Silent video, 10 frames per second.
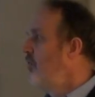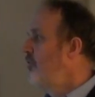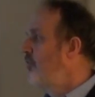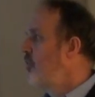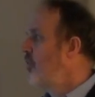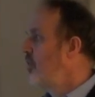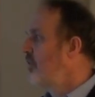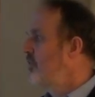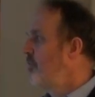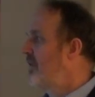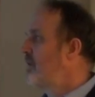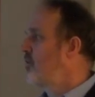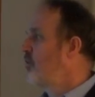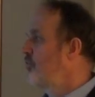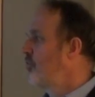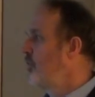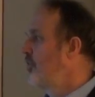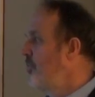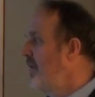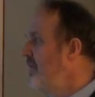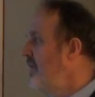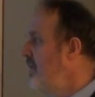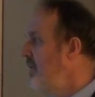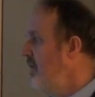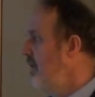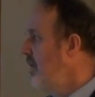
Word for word: for tobacco control spending,